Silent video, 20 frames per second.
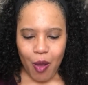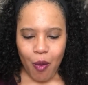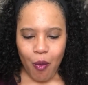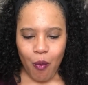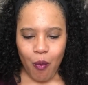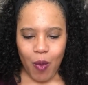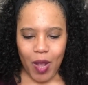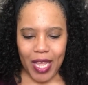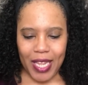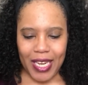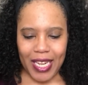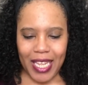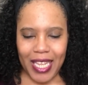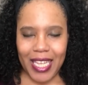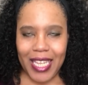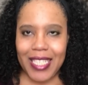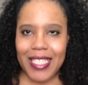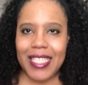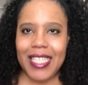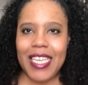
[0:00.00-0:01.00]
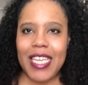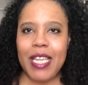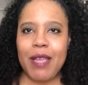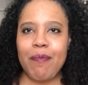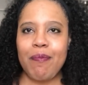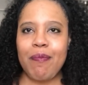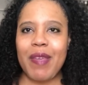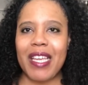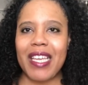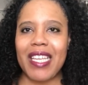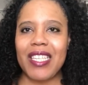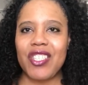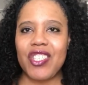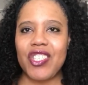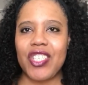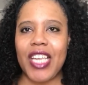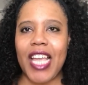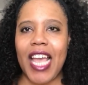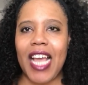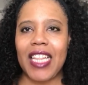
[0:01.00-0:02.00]
What is the
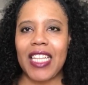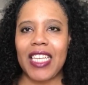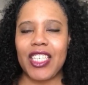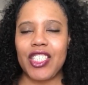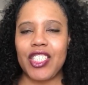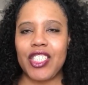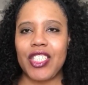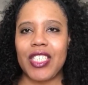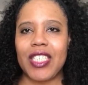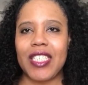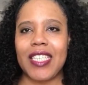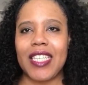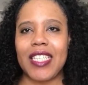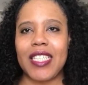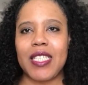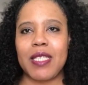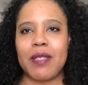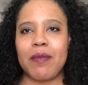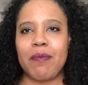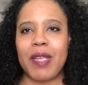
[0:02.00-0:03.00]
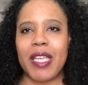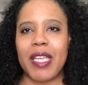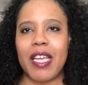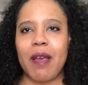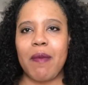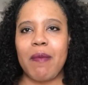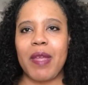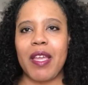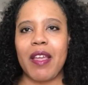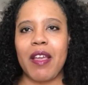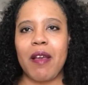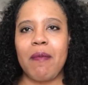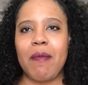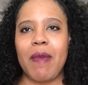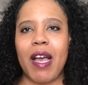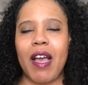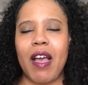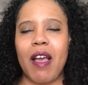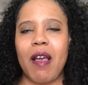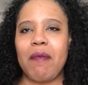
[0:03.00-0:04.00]
biggest challenge since becoming a
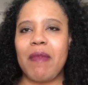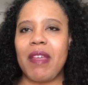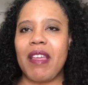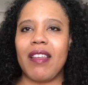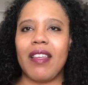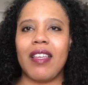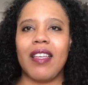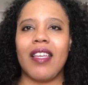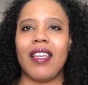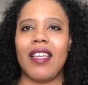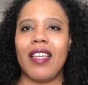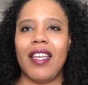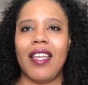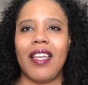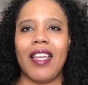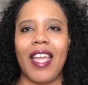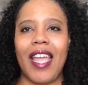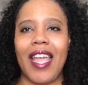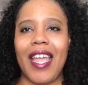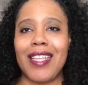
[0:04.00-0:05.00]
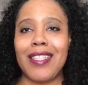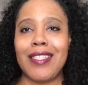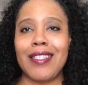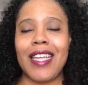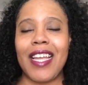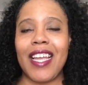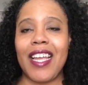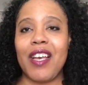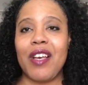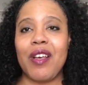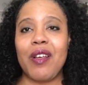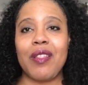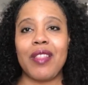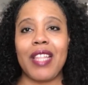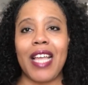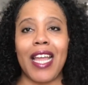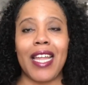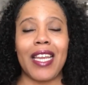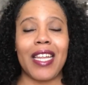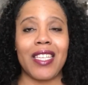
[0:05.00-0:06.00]
mom? Hands down,
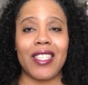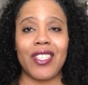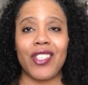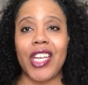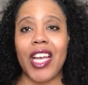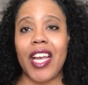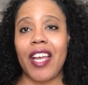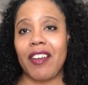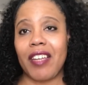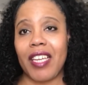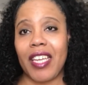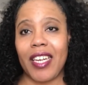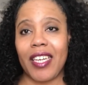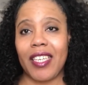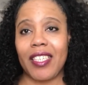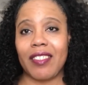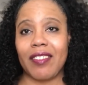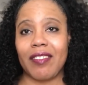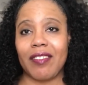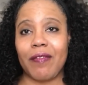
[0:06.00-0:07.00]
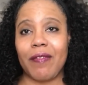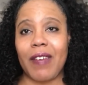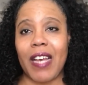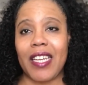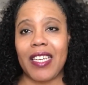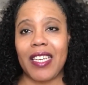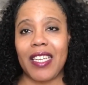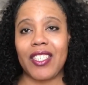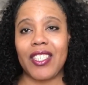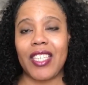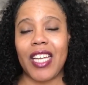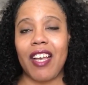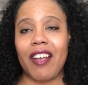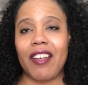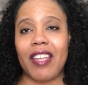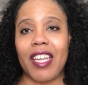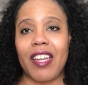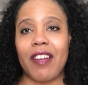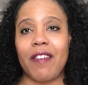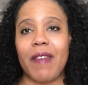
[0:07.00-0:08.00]
that is childcare. Finding
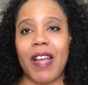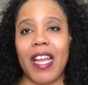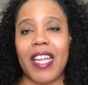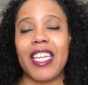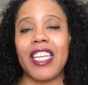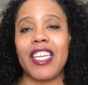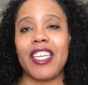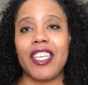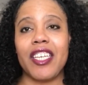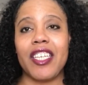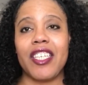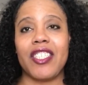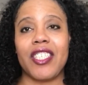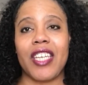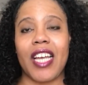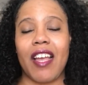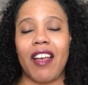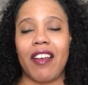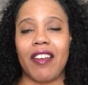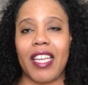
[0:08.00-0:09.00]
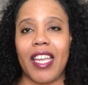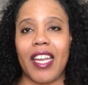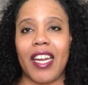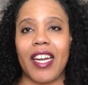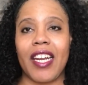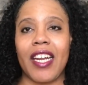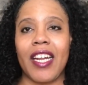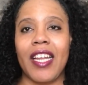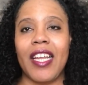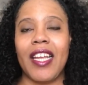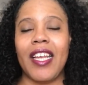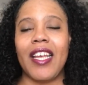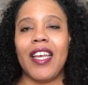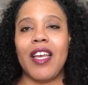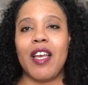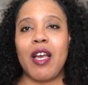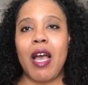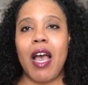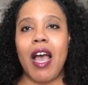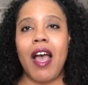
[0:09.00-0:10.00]
good childcare.
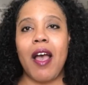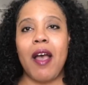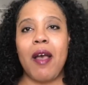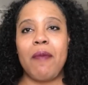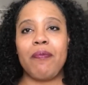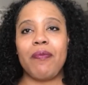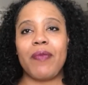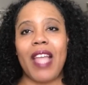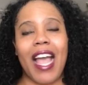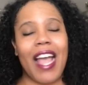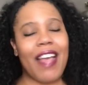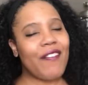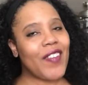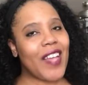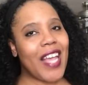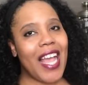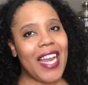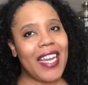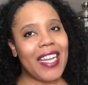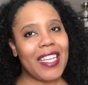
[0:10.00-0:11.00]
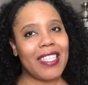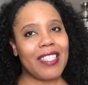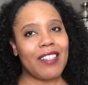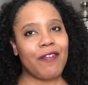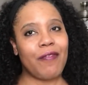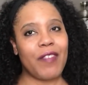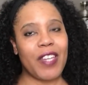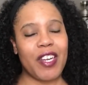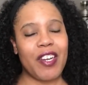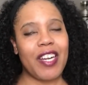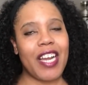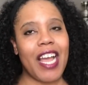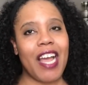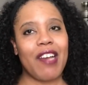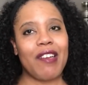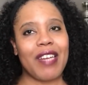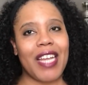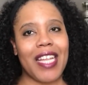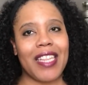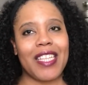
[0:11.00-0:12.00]
I've got it figured
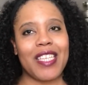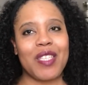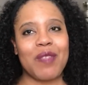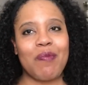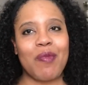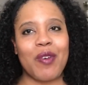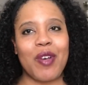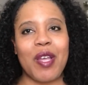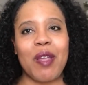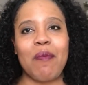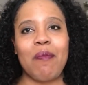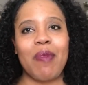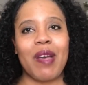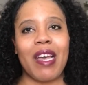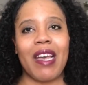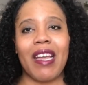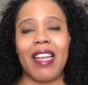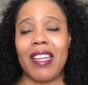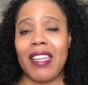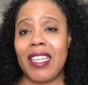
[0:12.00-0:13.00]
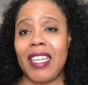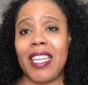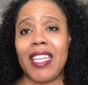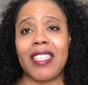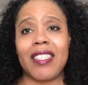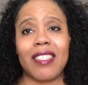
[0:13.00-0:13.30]
out at this point, but